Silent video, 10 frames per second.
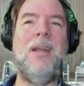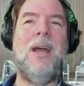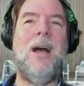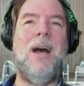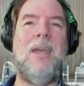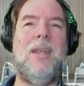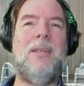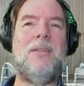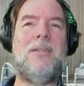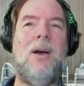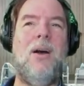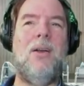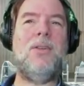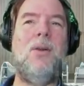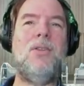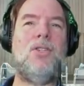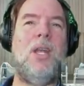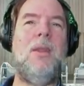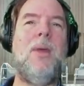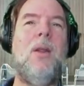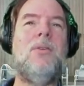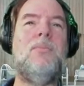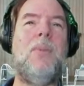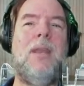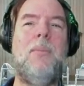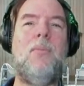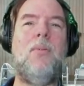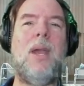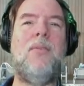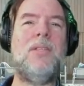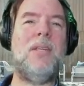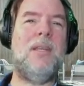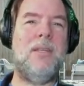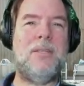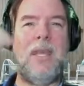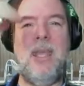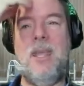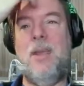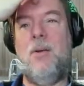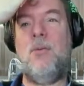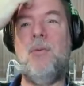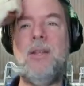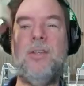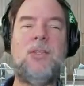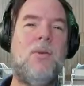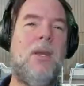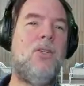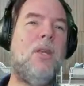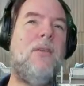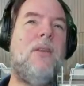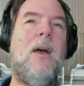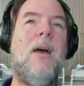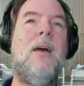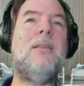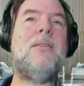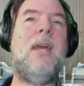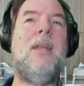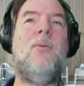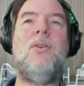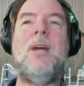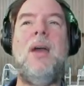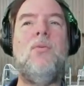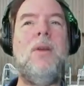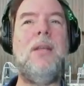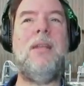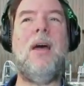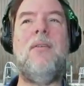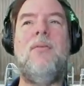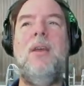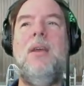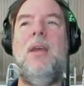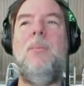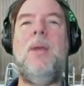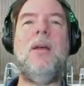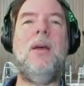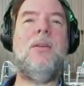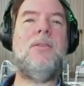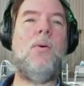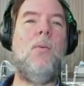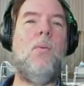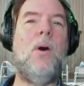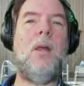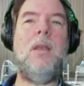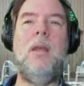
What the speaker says: It is also known as Shady Meadows Bed and Breakfast. It is a registration site, which I really love because, one,